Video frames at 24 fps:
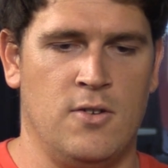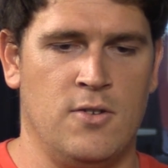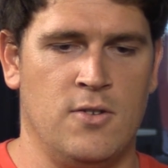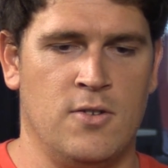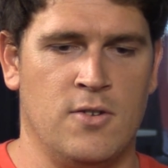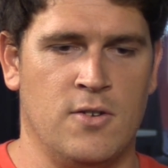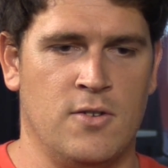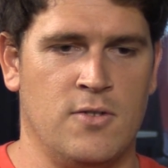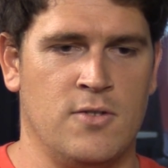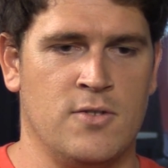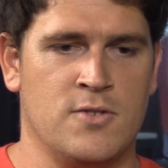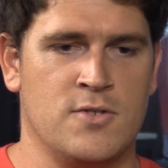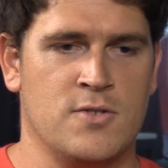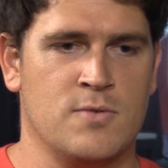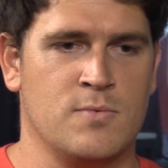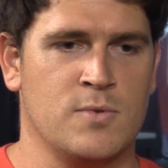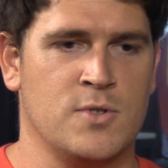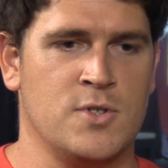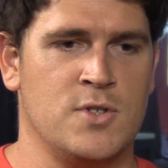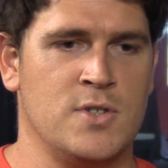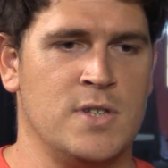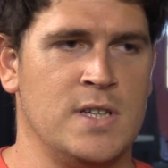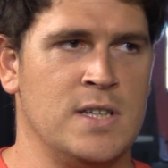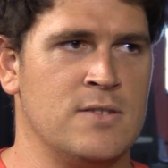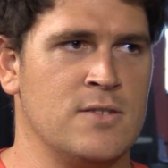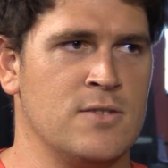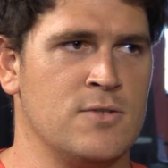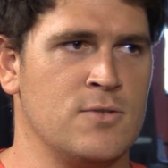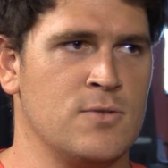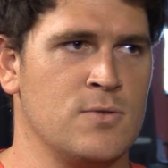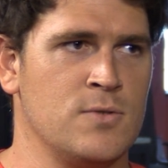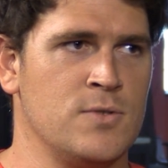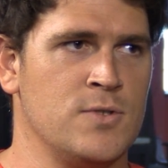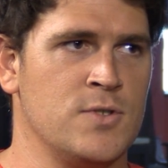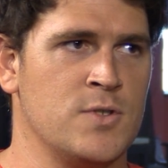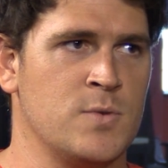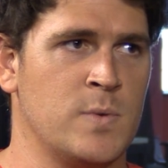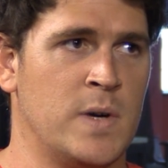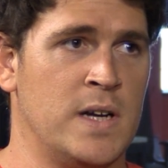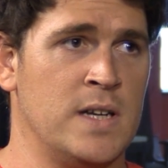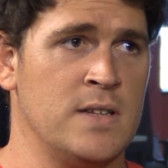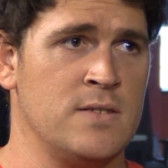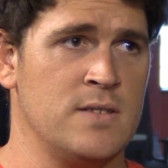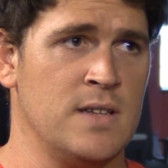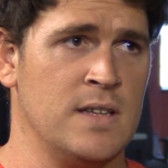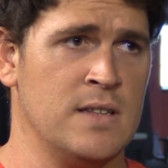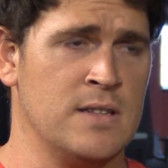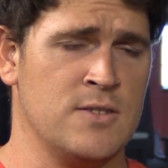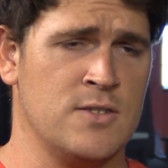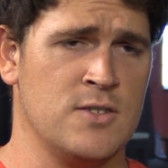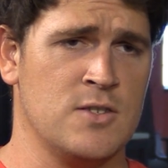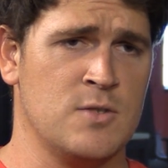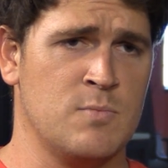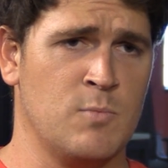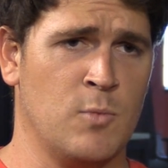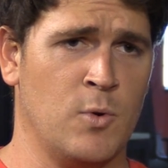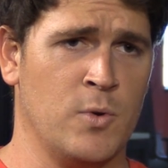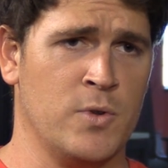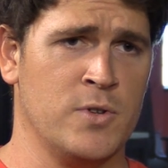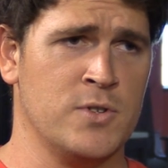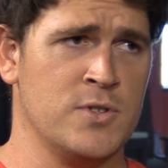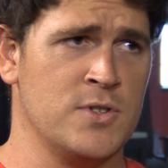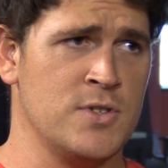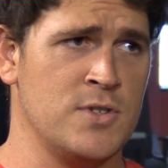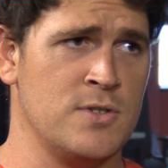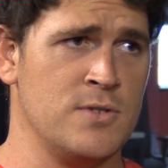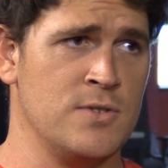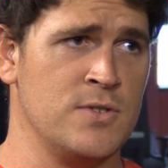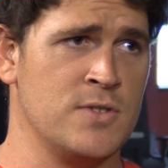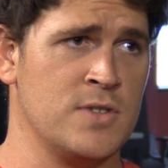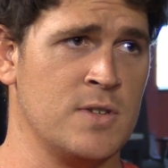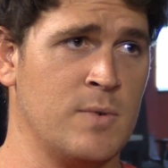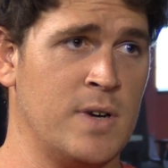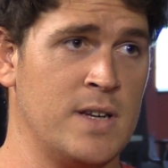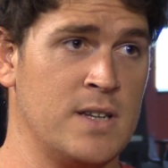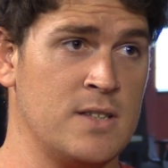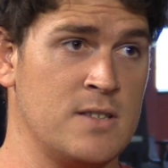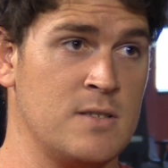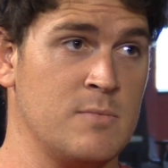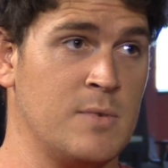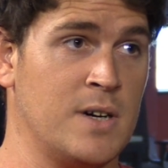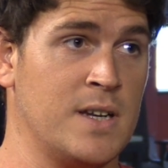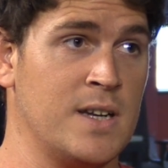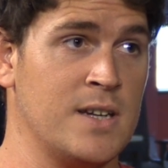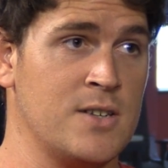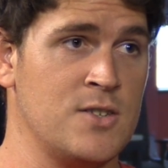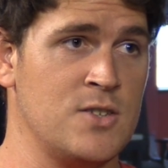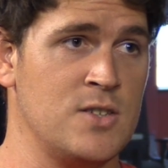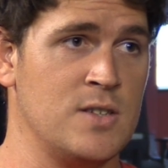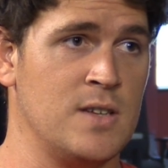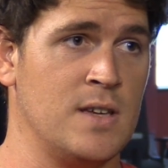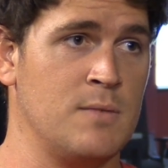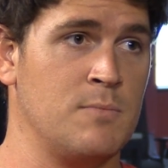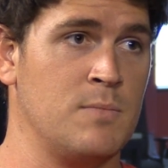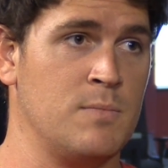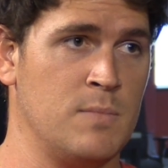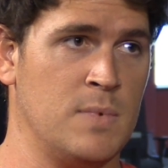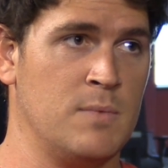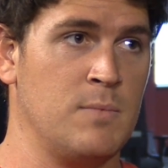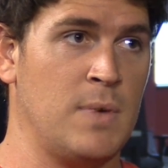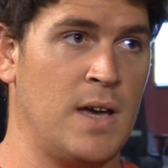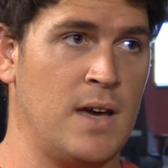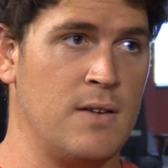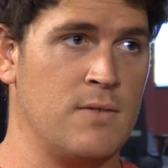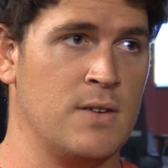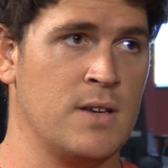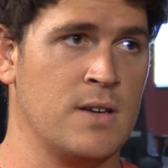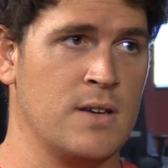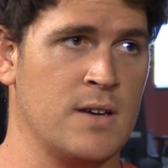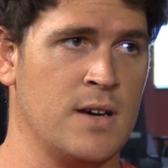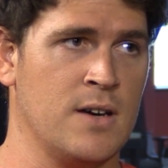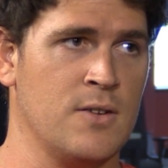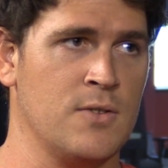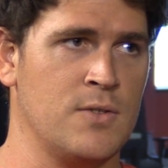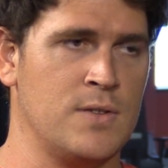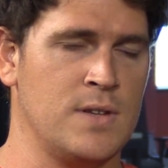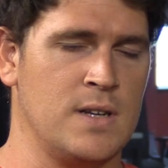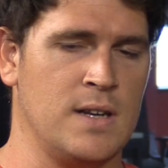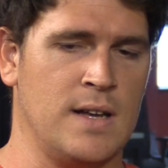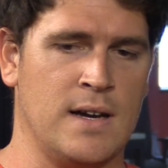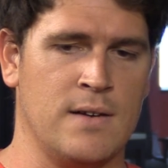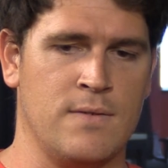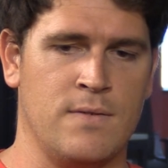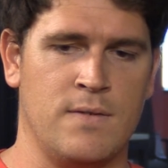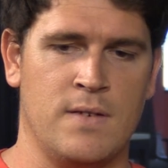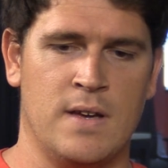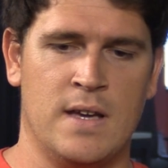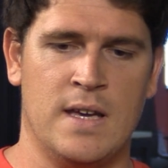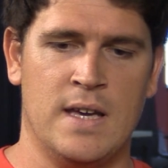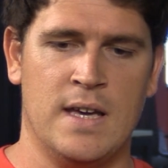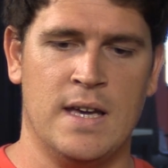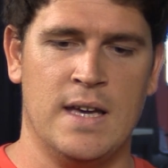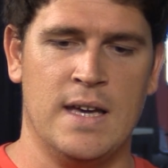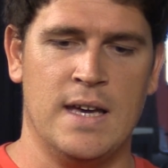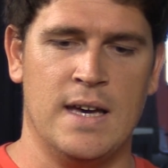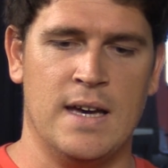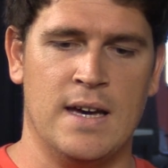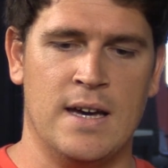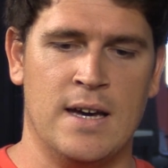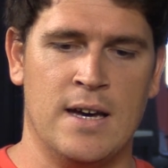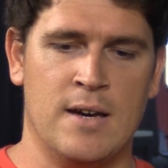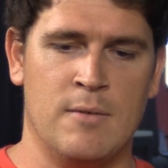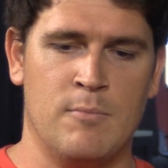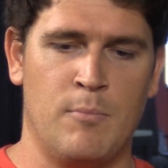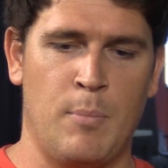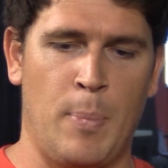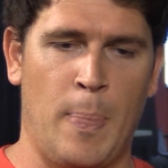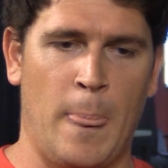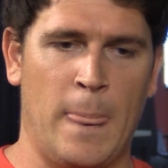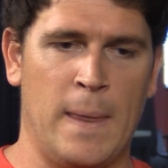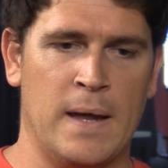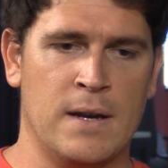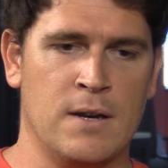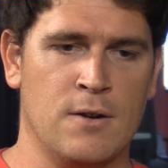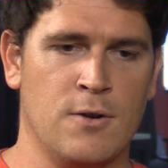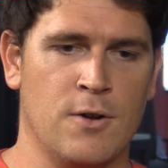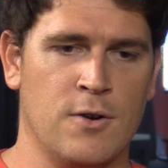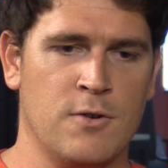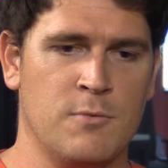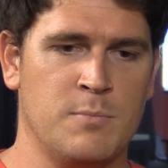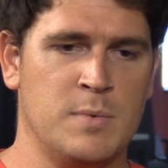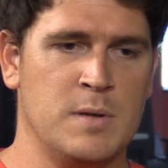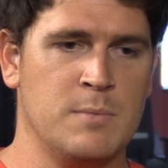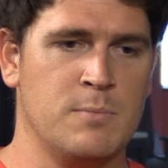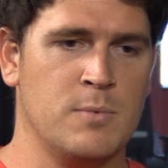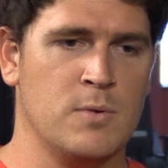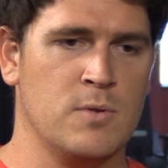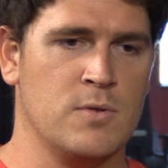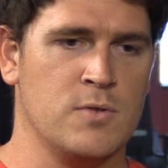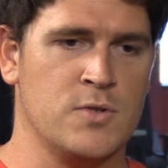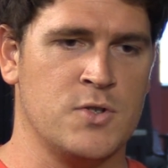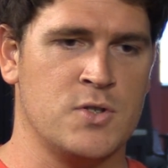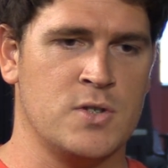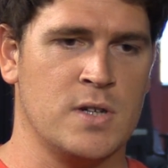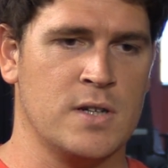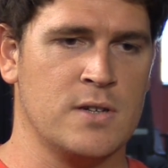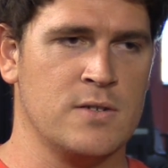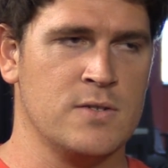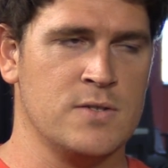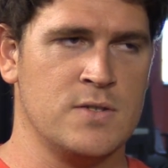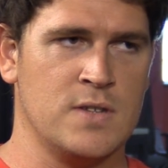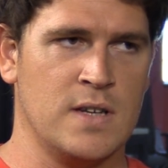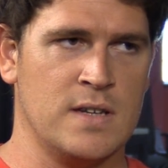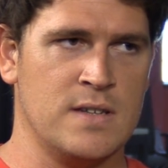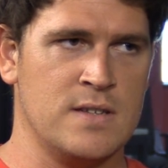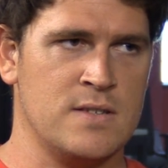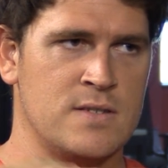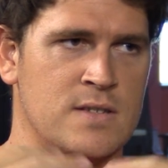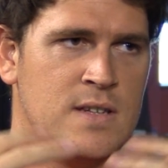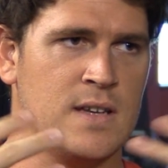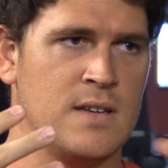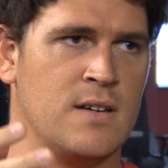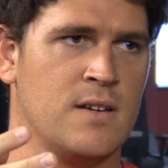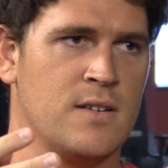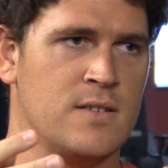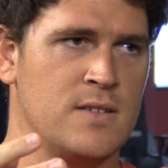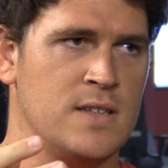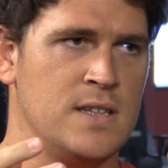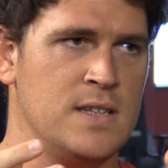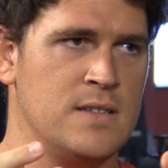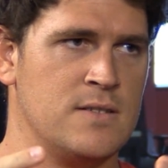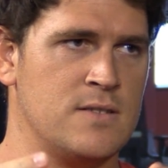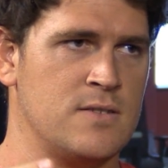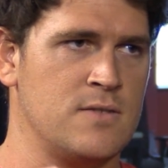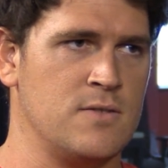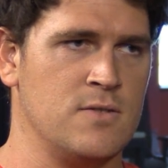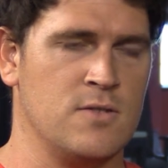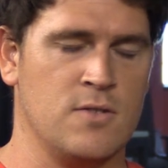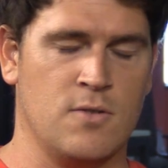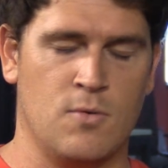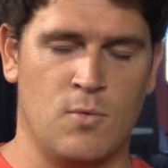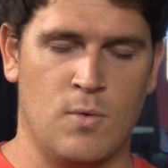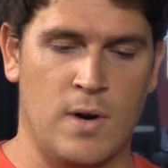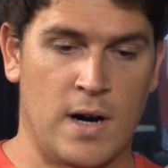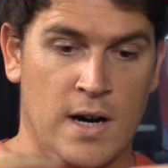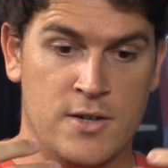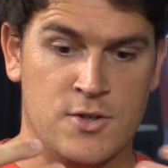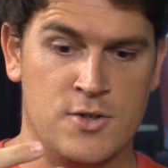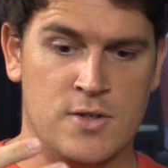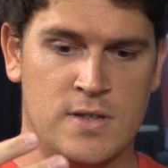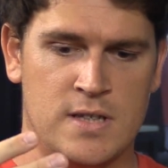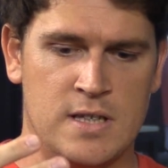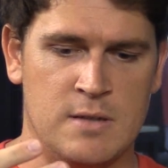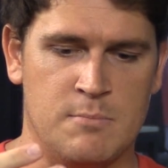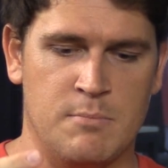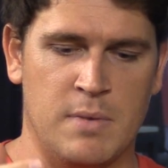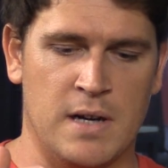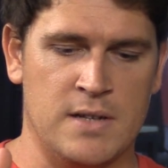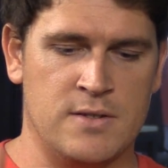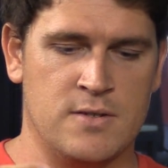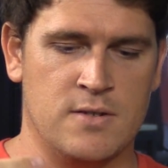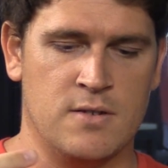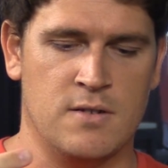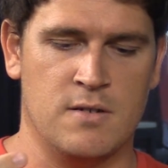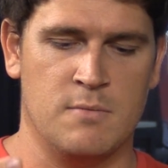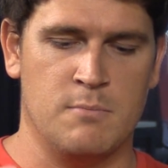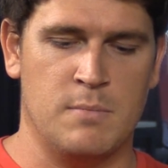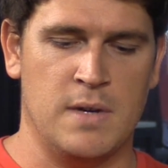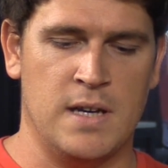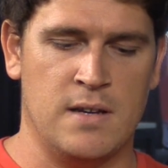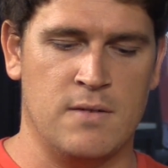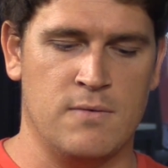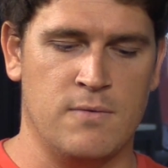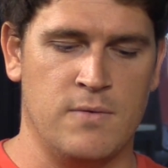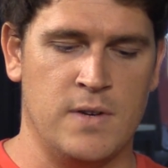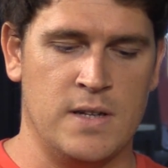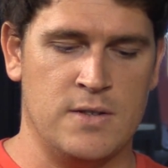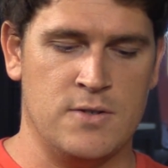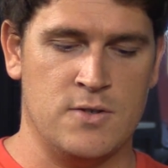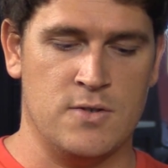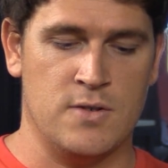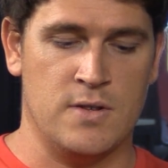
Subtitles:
you know, this is what you eat and you'll lose weight. And this is more than just losing weight. It's about actually having a healthy life. And a lot of people struggle to understand how to eat, you know, why I should eat butter and bacon fats.